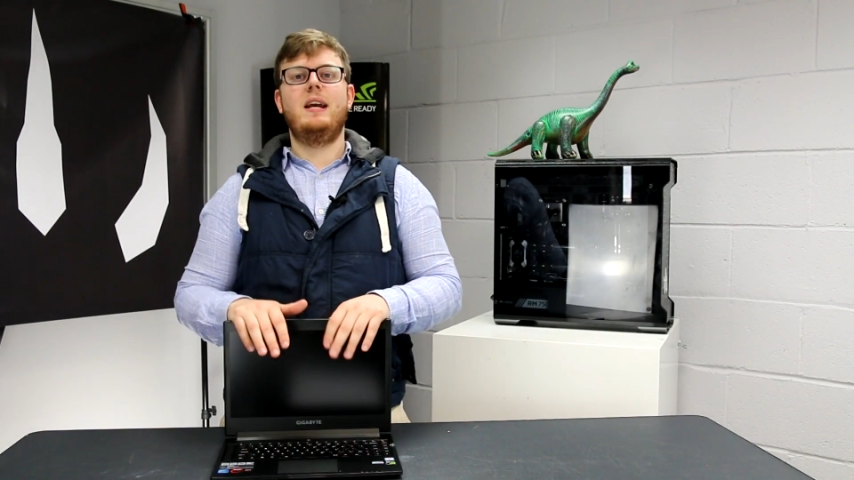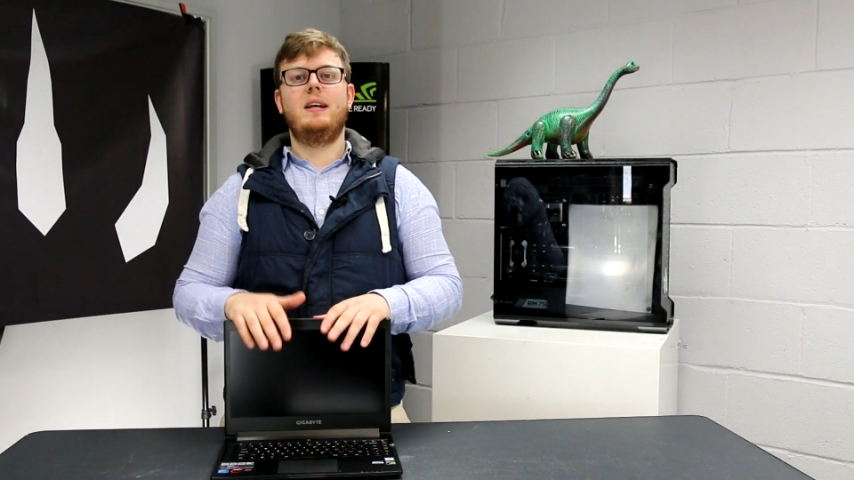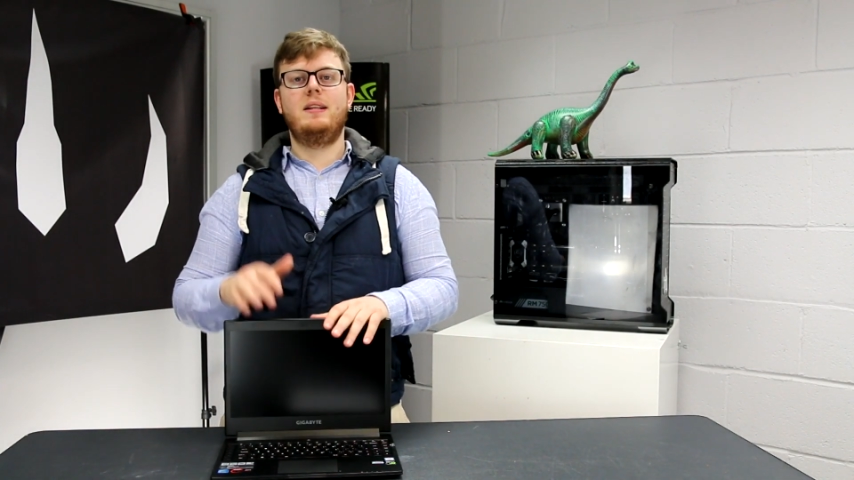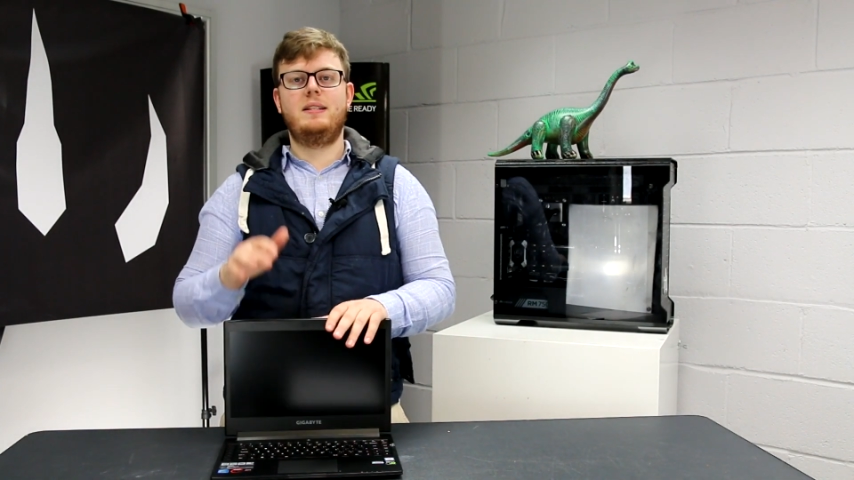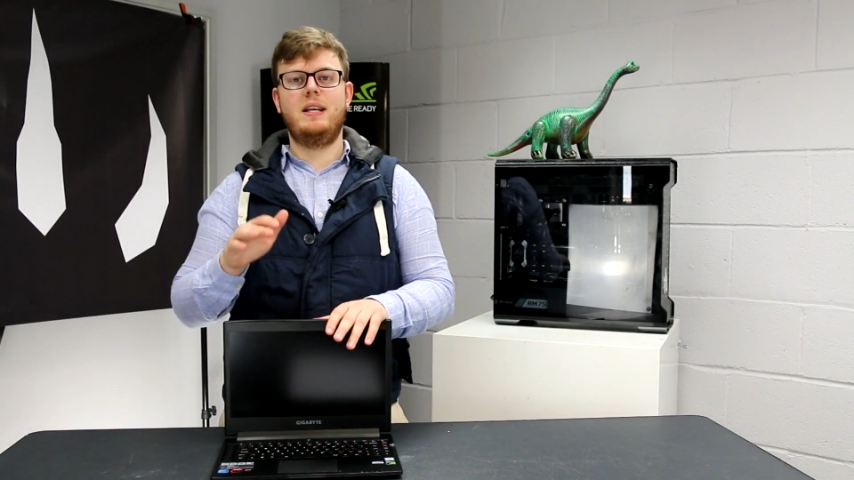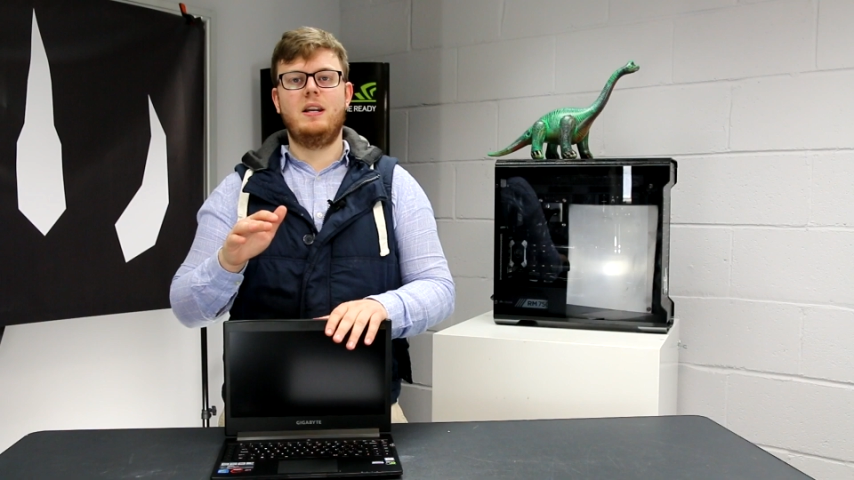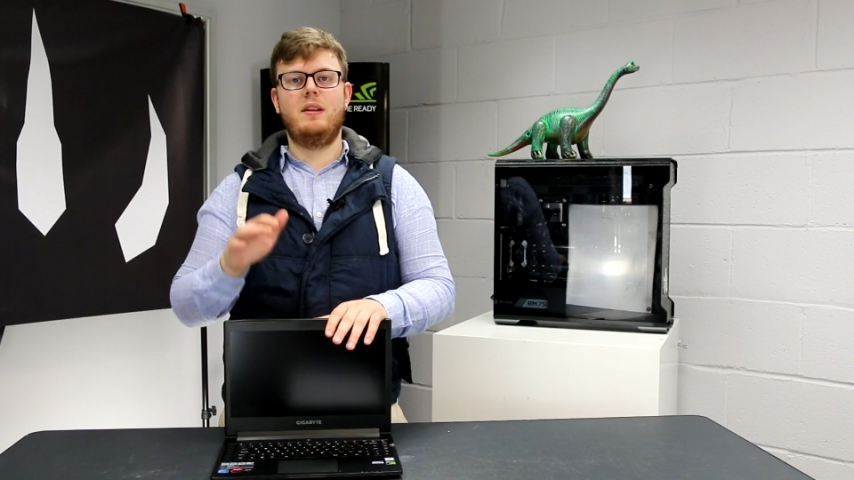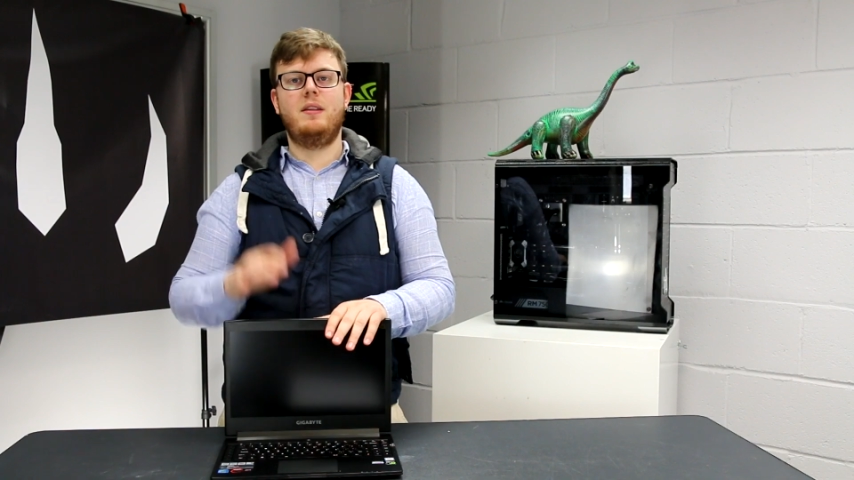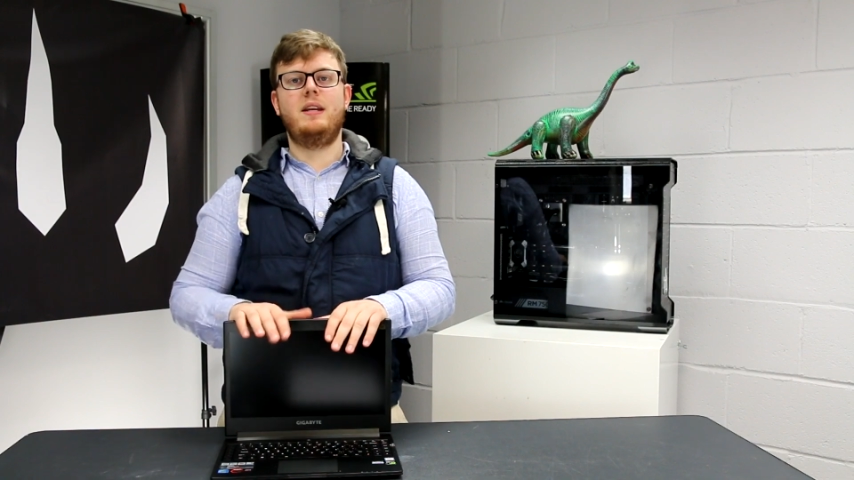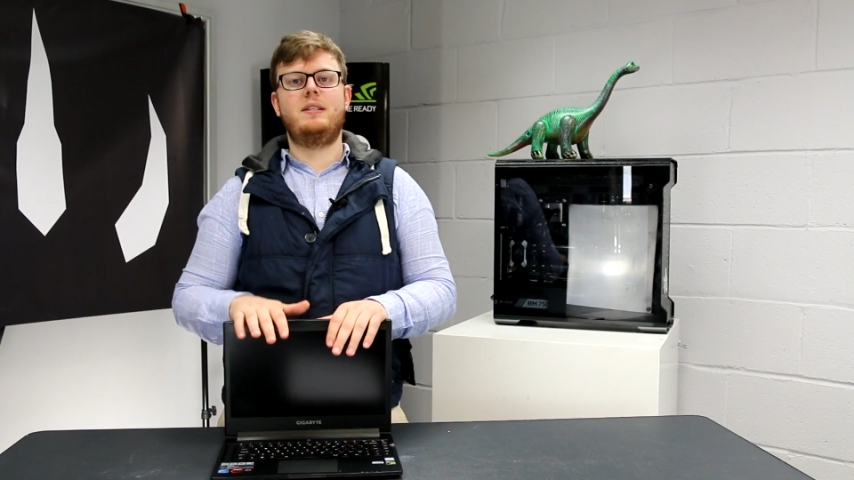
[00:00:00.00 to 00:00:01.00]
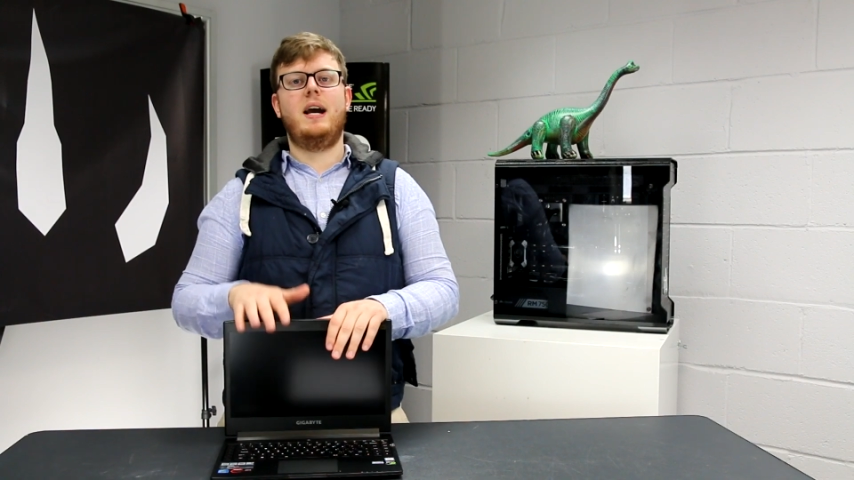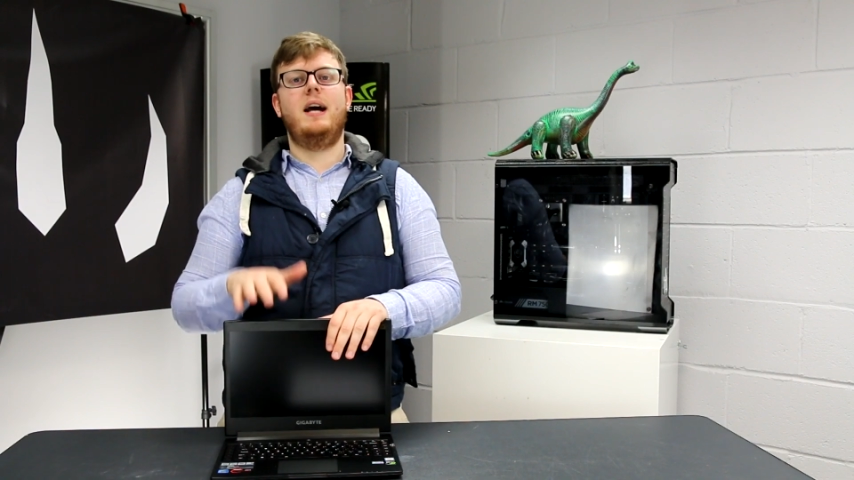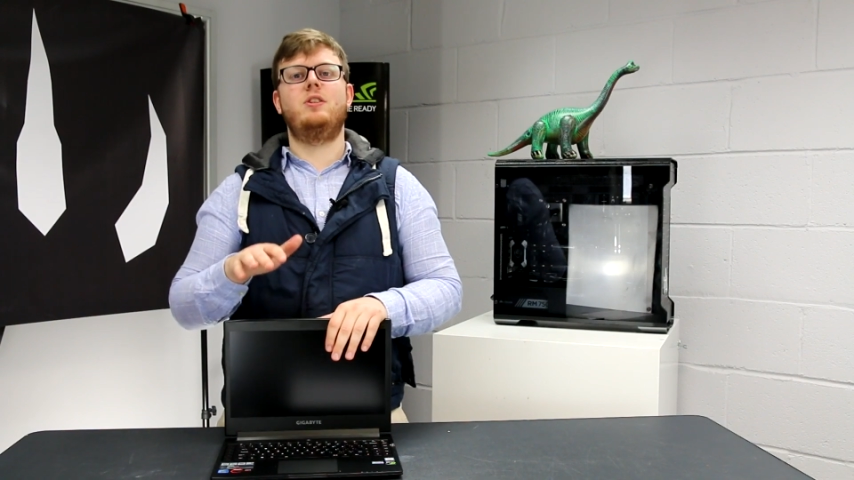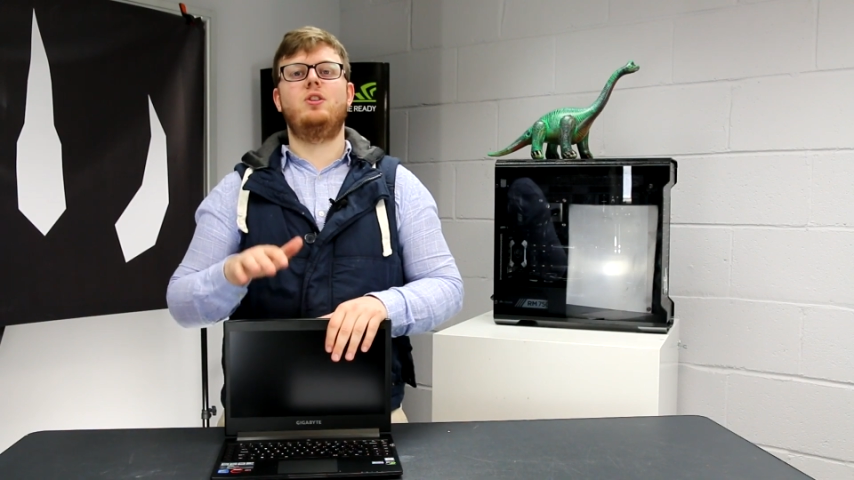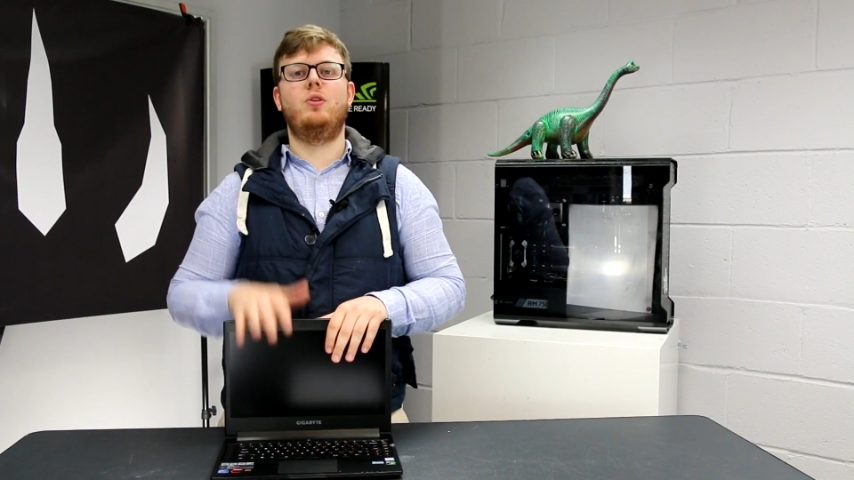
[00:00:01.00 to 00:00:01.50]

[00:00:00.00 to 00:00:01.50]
consider this as